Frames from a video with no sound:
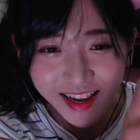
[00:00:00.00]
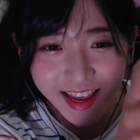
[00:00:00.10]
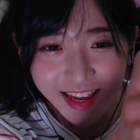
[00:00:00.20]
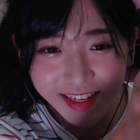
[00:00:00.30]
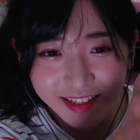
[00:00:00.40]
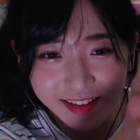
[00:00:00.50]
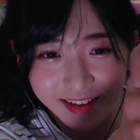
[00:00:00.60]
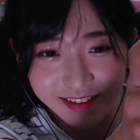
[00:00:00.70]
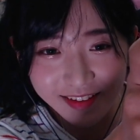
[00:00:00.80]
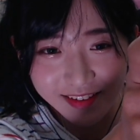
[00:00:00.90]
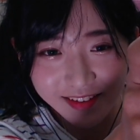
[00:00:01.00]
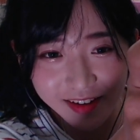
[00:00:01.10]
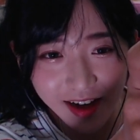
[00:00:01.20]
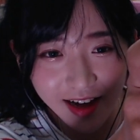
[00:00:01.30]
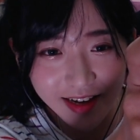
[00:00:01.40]
and this is the
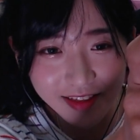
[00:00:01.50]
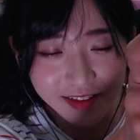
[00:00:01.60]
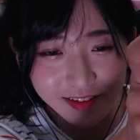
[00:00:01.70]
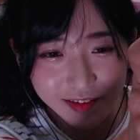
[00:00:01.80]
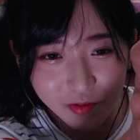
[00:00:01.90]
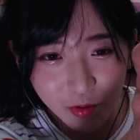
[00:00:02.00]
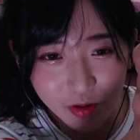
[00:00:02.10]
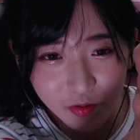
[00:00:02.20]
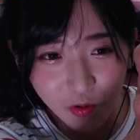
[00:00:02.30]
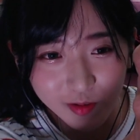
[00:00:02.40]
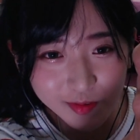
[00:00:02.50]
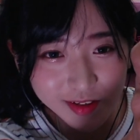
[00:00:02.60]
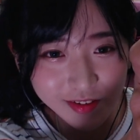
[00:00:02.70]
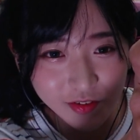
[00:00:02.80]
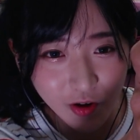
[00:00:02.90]
guy that discord told
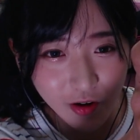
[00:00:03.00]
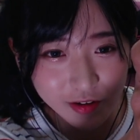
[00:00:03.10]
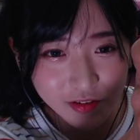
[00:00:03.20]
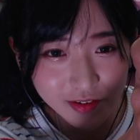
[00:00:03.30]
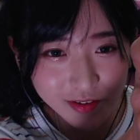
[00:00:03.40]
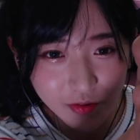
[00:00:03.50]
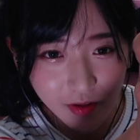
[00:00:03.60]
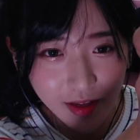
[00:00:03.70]
me to talk to